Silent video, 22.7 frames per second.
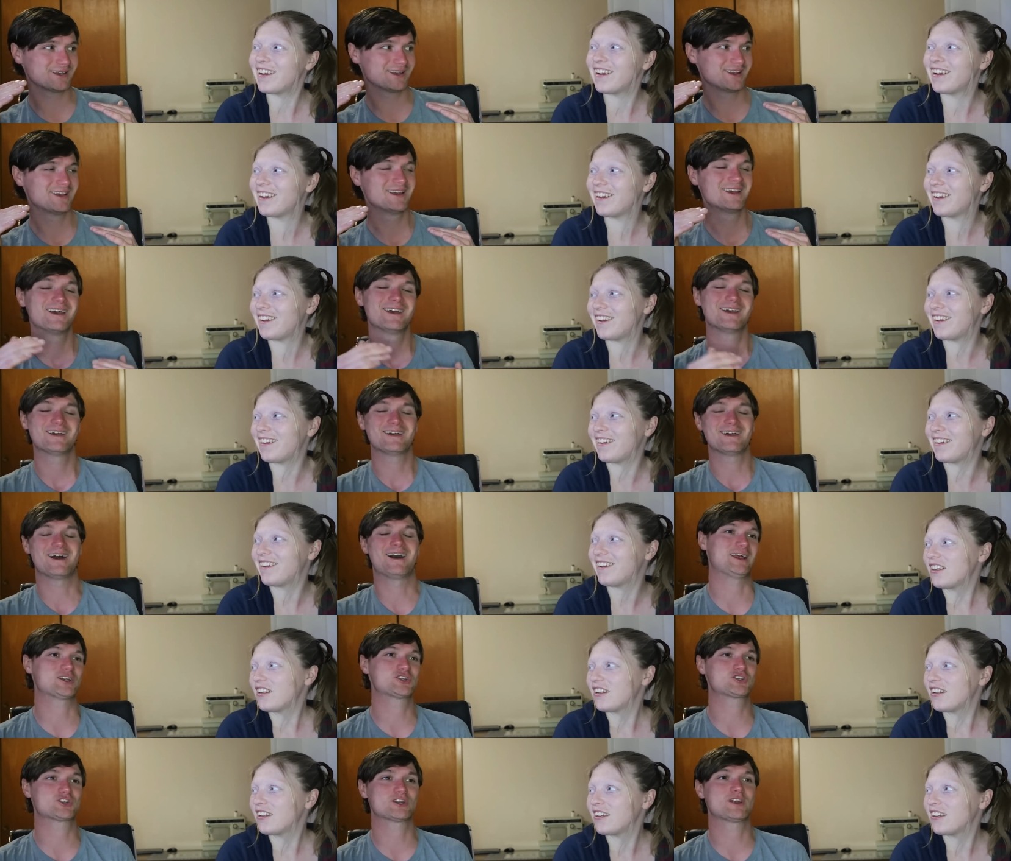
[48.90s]
Speaker 1: and
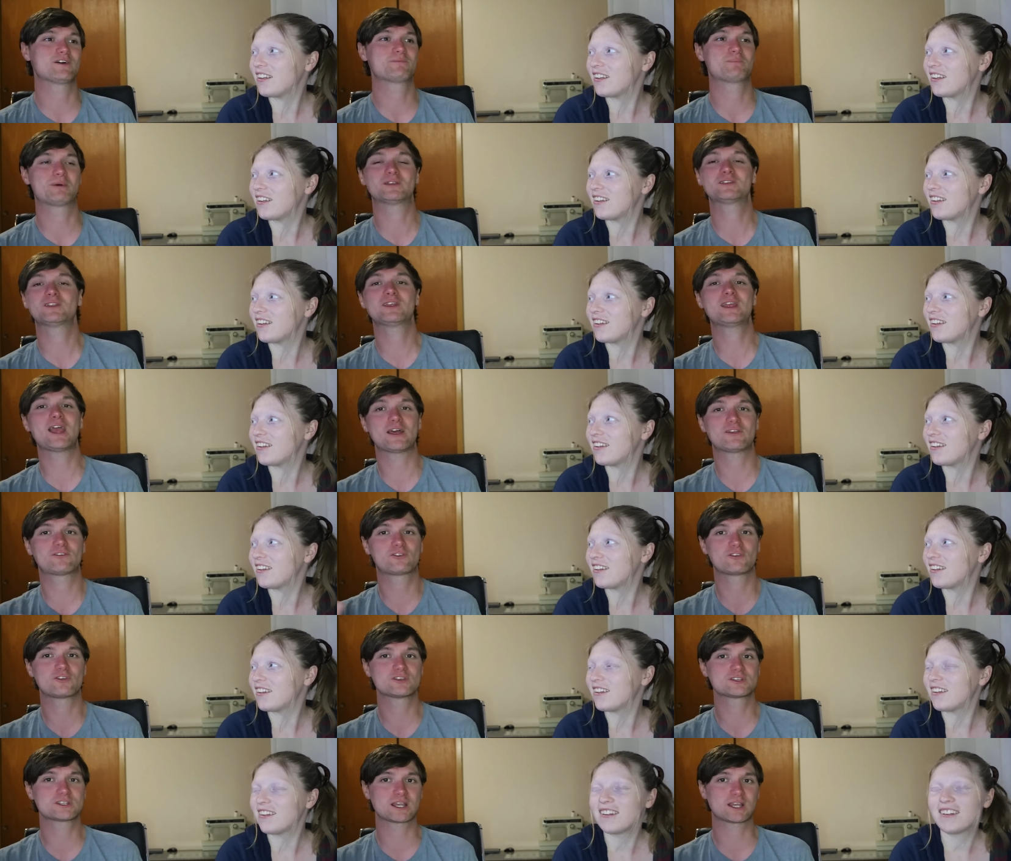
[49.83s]
I shouldn't. But yeah,
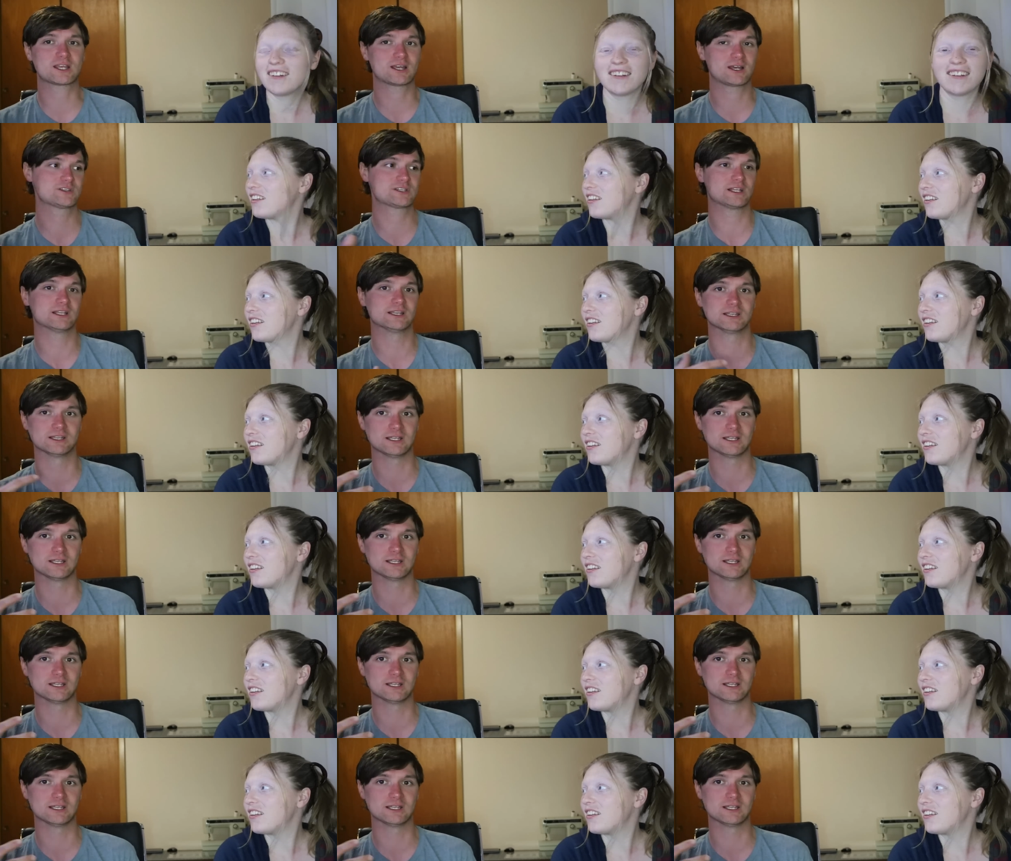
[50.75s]
so there's like there's a